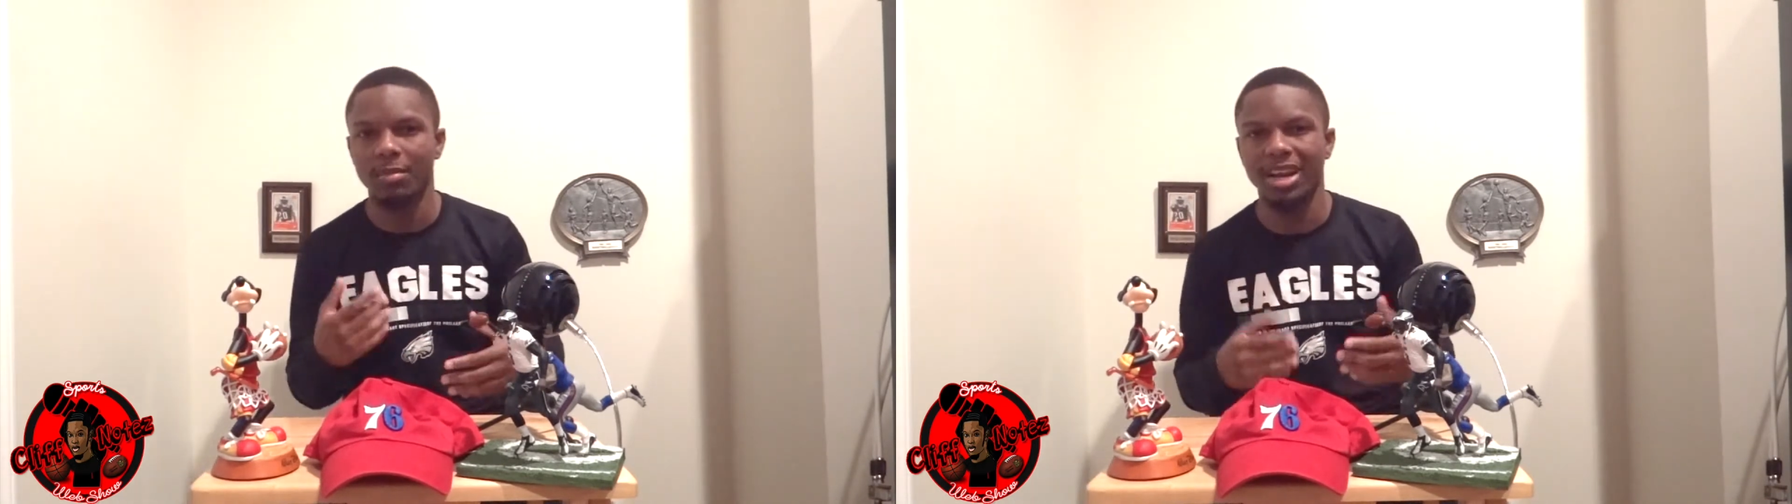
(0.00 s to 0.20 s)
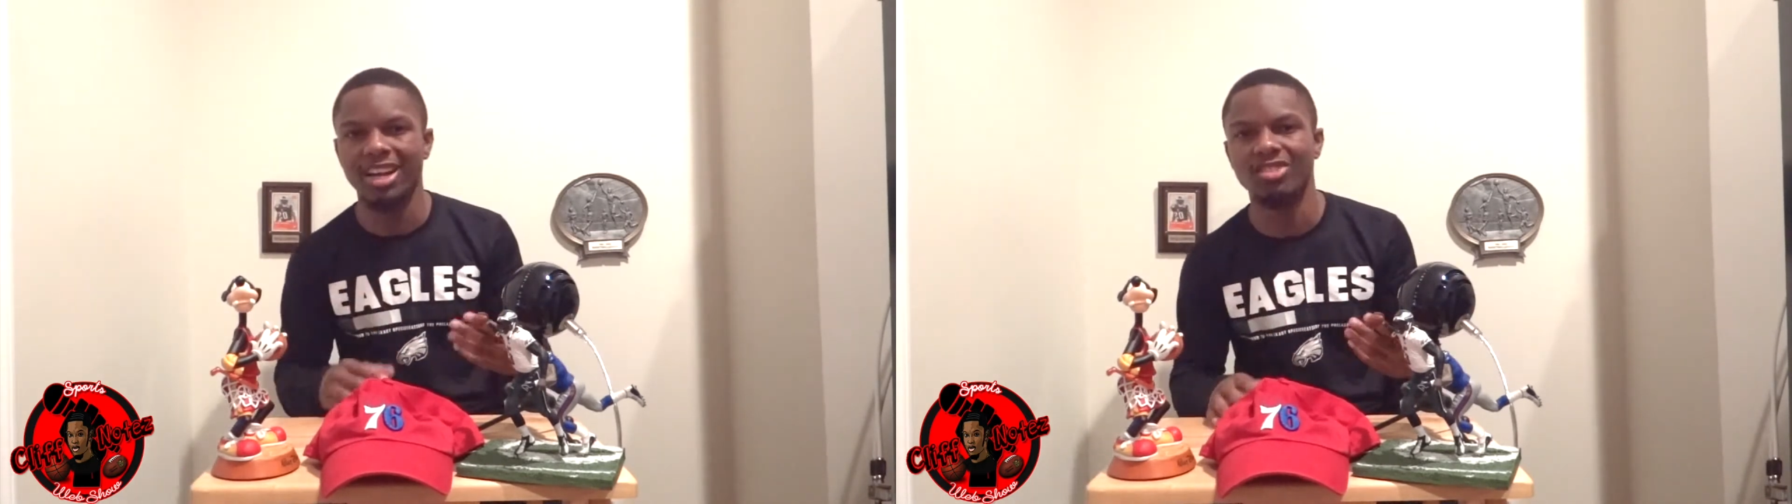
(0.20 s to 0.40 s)

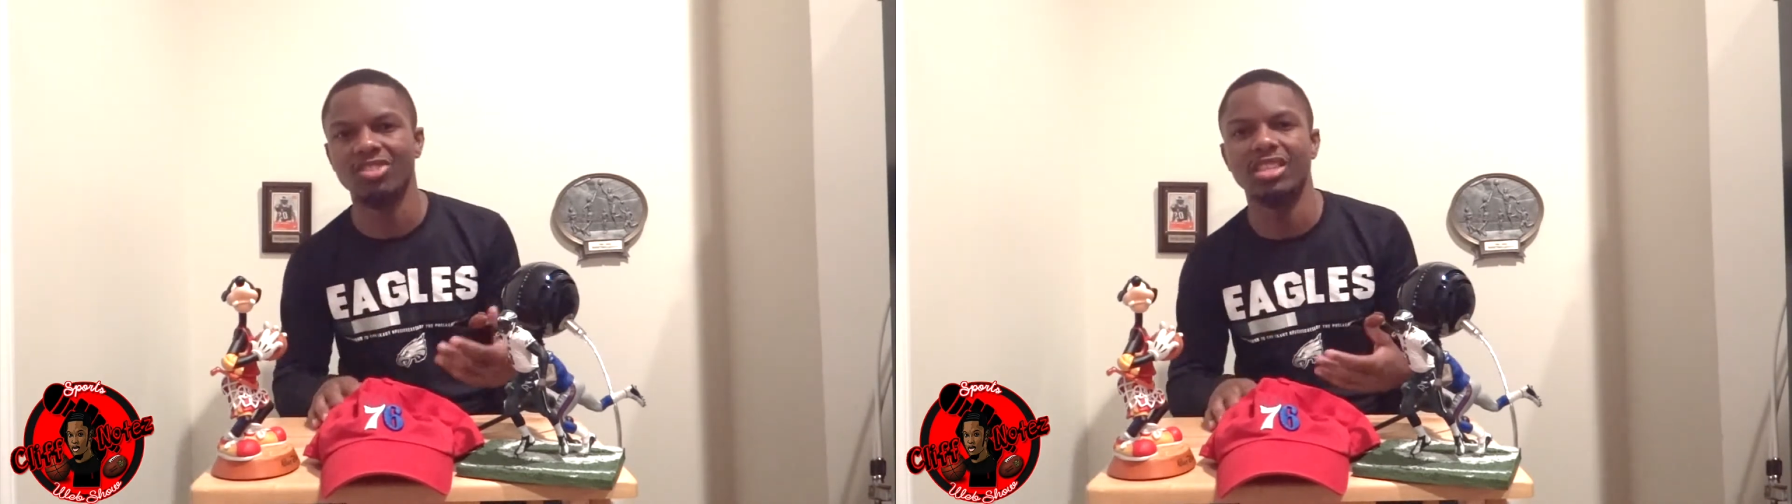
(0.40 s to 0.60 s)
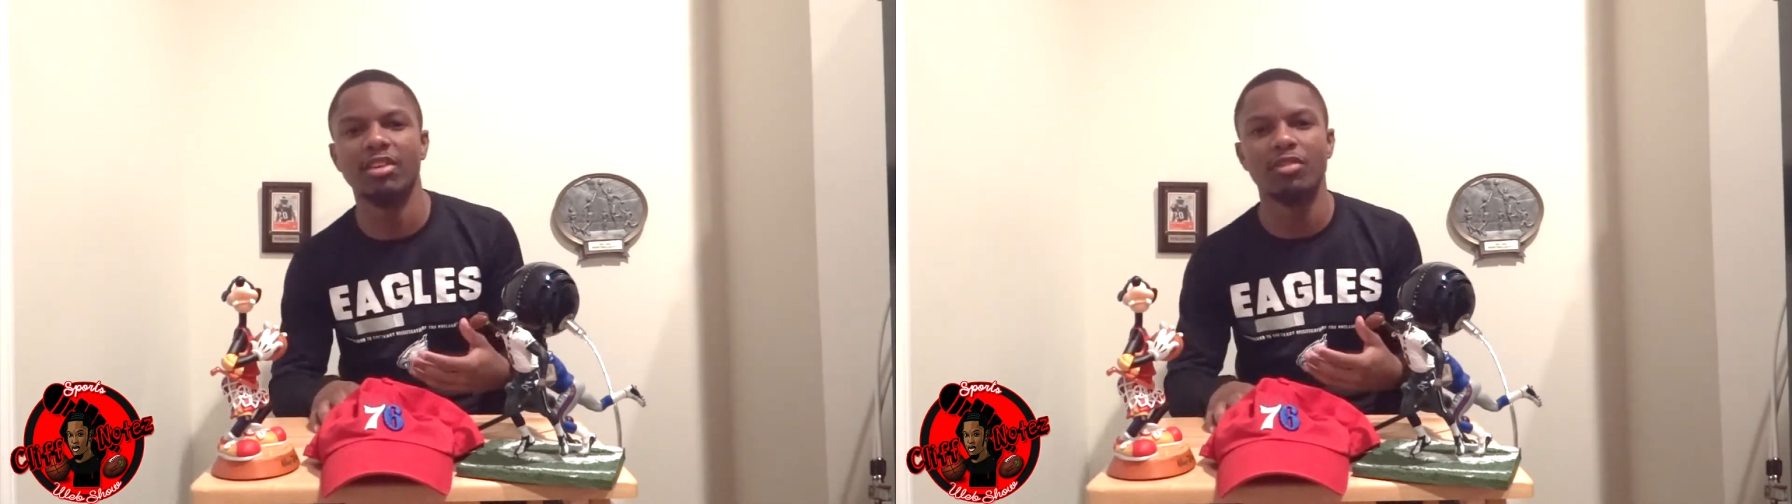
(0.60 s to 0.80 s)
and I can
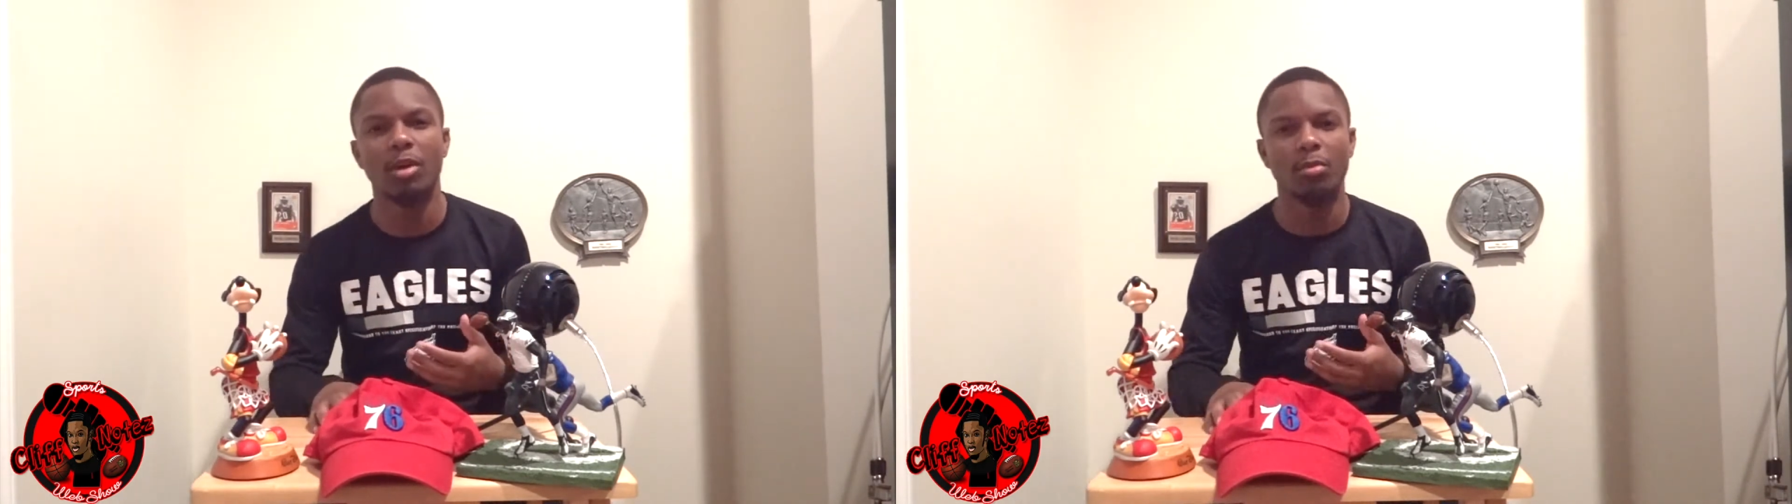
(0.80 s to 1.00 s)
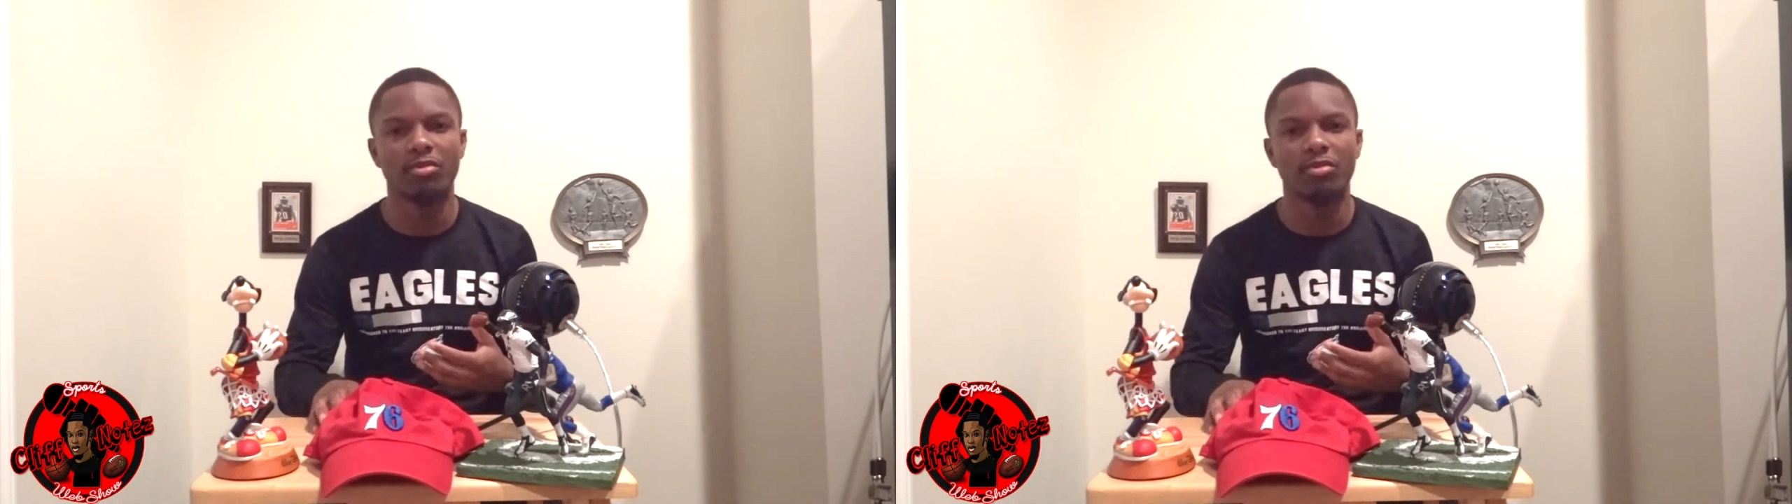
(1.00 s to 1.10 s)
just give y'all